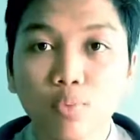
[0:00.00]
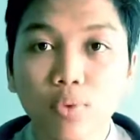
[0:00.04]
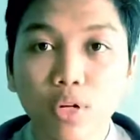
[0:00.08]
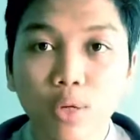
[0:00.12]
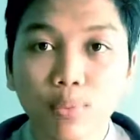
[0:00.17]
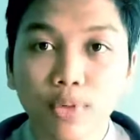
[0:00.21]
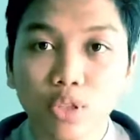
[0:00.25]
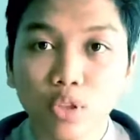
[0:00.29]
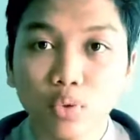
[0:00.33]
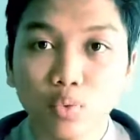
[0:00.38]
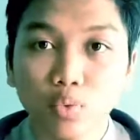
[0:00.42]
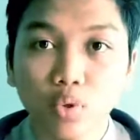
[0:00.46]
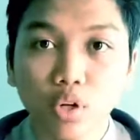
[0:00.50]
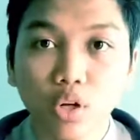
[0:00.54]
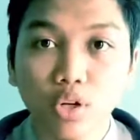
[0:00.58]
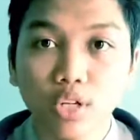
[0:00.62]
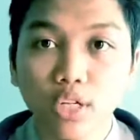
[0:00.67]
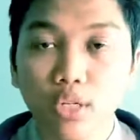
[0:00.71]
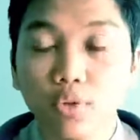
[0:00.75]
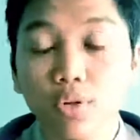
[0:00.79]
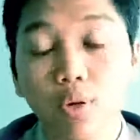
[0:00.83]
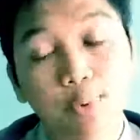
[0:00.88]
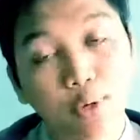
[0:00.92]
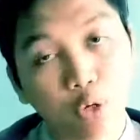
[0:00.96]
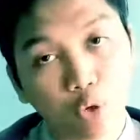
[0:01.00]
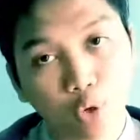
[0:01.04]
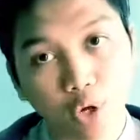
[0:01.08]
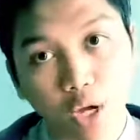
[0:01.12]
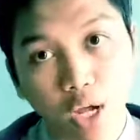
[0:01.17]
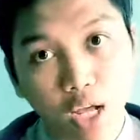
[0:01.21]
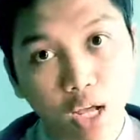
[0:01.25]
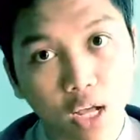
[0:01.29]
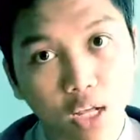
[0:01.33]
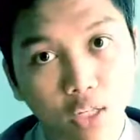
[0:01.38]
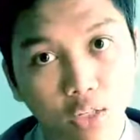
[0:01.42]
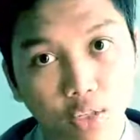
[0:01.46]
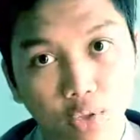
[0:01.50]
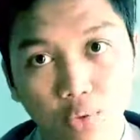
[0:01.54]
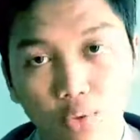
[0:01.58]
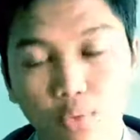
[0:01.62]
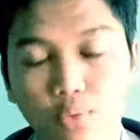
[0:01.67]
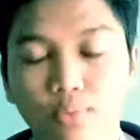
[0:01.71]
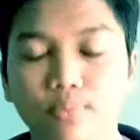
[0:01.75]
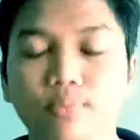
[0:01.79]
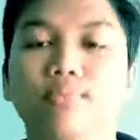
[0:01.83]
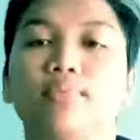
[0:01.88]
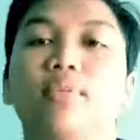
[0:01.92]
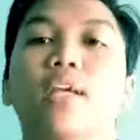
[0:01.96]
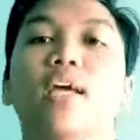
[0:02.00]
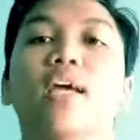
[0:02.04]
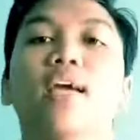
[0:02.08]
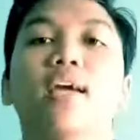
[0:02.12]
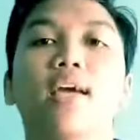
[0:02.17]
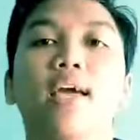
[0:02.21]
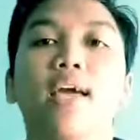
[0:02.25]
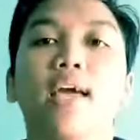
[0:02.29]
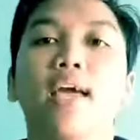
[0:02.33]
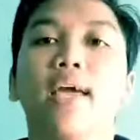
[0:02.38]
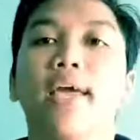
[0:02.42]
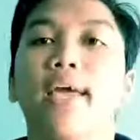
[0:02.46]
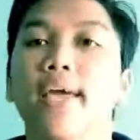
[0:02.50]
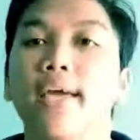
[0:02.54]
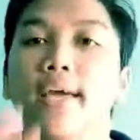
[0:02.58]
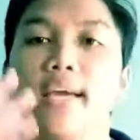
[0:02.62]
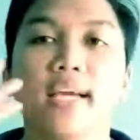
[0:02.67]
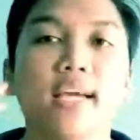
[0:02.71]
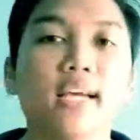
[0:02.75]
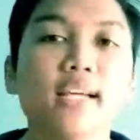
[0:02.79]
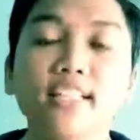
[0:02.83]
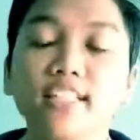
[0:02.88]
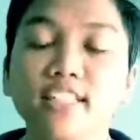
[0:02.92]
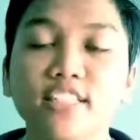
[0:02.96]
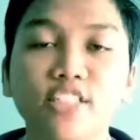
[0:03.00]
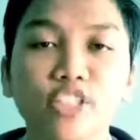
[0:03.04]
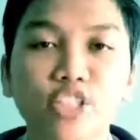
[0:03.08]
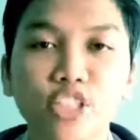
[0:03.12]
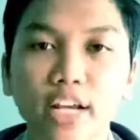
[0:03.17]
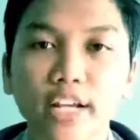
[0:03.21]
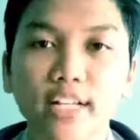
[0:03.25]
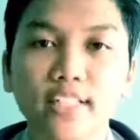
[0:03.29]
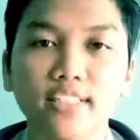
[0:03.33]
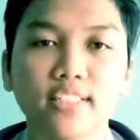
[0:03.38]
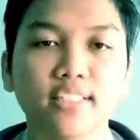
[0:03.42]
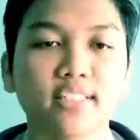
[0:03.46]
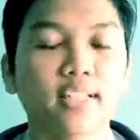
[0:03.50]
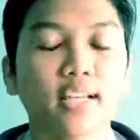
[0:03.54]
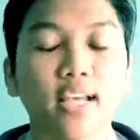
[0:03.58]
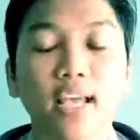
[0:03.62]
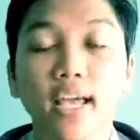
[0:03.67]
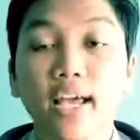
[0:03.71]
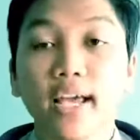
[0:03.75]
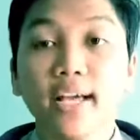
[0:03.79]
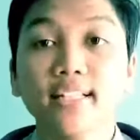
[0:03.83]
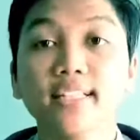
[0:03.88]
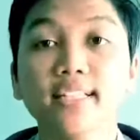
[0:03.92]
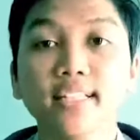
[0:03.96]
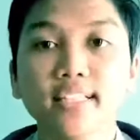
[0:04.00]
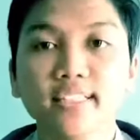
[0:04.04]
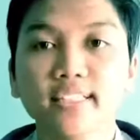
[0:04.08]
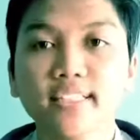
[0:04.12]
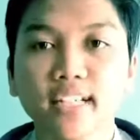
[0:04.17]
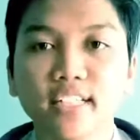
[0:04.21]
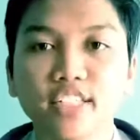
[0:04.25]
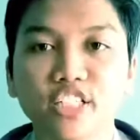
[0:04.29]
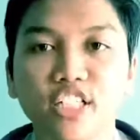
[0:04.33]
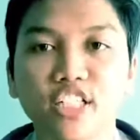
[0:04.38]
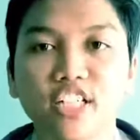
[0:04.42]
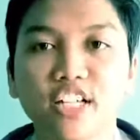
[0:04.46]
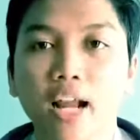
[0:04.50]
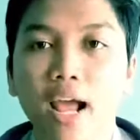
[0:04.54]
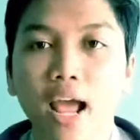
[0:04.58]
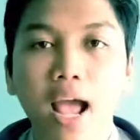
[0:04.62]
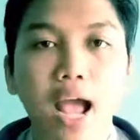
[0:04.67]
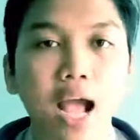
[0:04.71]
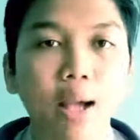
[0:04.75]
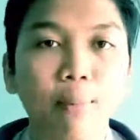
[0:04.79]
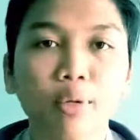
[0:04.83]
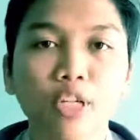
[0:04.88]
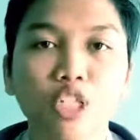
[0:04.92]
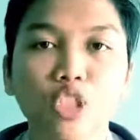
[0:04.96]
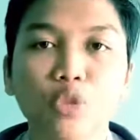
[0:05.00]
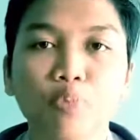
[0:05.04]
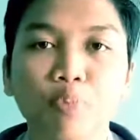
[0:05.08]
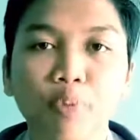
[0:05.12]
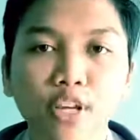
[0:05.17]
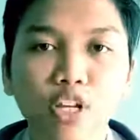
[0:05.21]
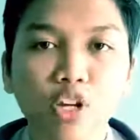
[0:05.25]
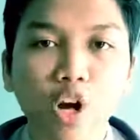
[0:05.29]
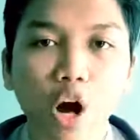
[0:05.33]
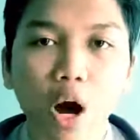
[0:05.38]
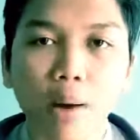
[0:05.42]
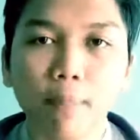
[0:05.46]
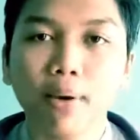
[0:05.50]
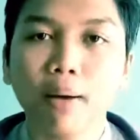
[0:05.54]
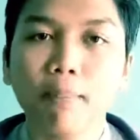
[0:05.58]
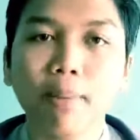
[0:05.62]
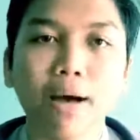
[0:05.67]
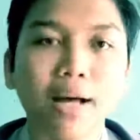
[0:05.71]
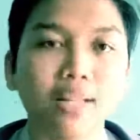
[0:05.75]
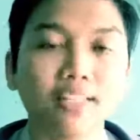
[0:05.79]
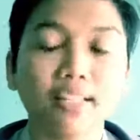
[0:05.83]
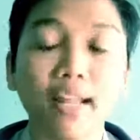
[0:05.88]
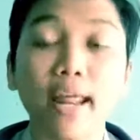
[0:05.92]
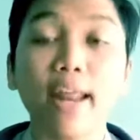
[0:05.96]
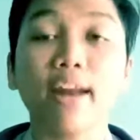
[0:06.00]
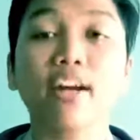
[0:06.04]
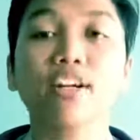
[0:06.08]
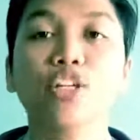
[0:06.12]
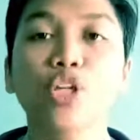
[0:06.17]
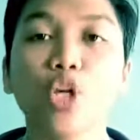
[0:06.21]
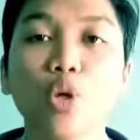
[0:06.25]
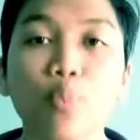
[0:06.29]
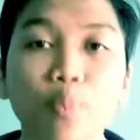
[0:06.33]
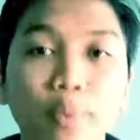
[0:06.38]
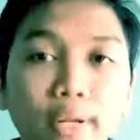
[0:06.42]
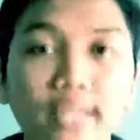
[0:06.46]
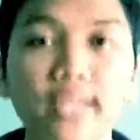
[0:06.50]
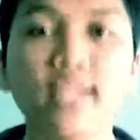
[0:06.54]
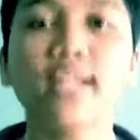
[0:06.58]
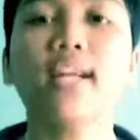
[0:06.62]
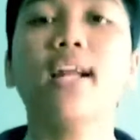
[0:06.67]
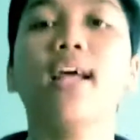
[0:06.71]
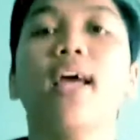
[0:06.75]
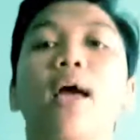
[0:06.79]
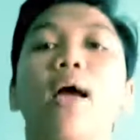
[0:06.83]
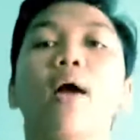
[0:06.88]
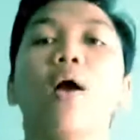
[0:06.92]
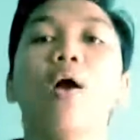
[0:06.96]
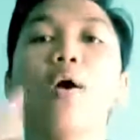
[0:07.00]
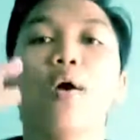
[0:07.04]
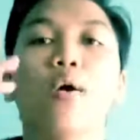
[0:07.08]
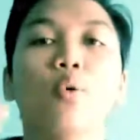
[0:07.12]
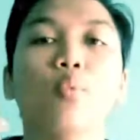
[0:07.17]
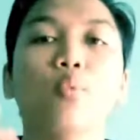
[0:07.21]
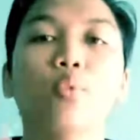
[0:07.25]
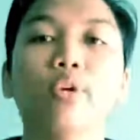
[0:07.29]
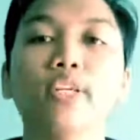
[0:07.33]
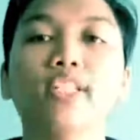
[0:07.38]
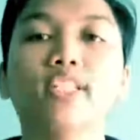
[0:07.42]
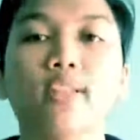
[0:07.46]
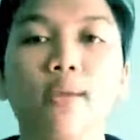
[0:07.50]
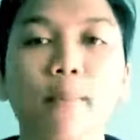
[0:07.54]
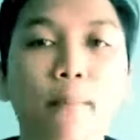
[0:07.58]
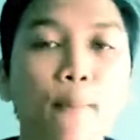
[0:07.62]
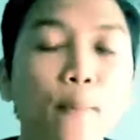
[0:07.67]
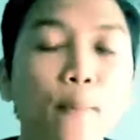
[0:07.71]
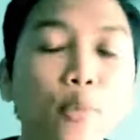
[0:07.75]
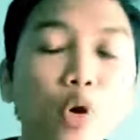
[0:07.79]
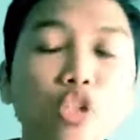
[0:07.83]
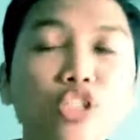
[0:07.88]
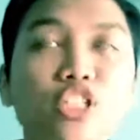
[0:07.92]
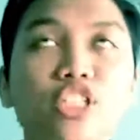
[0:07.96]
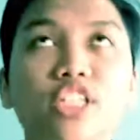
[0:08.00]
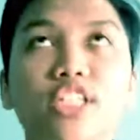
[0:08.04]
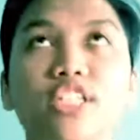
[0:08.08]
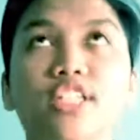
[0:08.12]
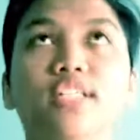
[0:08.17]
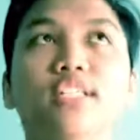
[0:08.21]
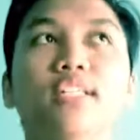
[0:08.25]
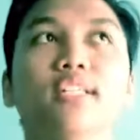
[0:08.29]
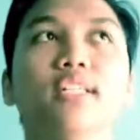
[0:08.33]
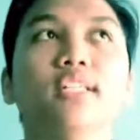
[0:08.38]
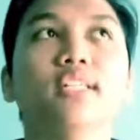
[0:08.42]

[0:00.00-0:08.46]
warahmatullahi wabarakatuh. In this section, I'm gonna speak up about another argument with motion.